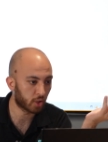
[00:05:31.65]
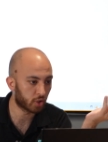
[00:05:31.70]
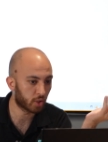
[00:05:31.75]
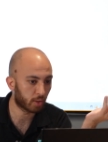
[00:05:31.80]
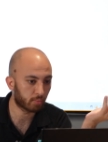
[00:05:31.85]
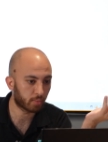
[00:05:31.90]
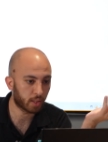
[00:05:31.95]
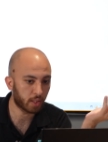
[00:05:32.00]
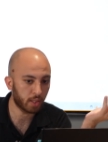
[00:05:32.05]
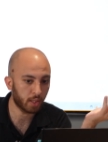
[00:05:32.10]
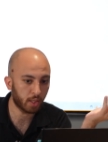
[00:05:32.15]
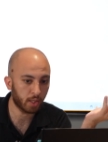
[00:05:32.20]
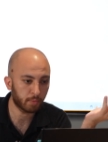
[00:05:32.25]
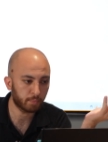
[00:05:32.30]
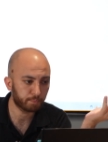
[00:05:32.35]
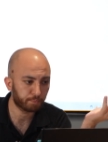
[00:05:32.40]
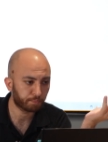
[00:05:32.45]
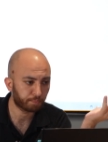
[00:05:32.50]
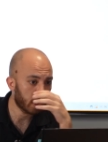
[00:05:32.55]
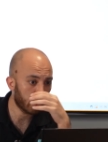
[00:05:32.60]
I jumped
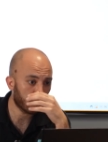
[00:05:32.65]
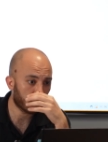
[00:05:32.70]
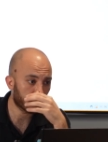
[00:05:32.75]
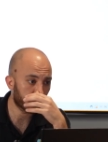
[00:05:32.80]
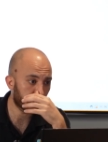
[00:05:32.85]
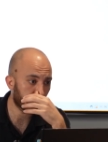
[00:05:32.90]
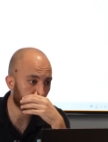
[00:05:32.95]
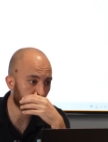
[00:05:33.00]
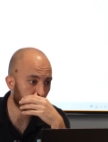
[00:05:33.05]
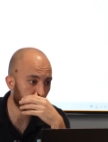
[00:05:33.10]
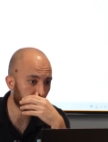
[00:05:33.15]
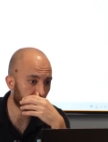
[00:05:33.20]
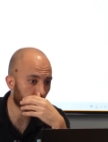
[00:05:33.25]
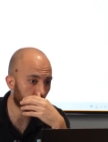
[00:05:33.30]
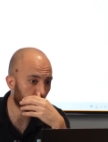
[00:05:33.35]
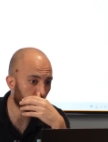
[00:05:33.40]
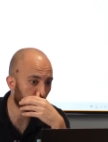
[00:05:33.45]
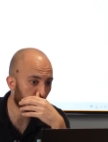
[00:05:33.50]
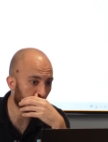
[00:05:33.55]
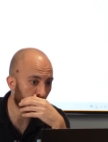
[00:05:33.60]
here, I already
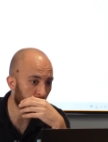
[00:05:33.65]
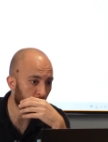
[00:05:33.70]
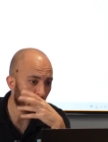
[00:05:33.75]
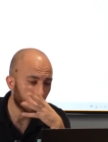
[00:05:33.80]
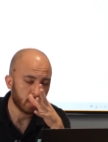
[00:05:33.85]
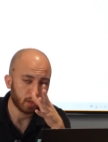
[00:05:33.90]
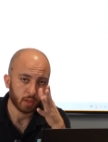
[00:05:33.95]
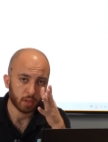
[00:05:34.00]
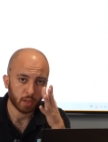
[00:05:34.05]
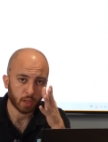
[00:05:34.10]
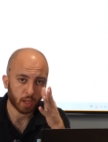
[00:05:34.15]
created one.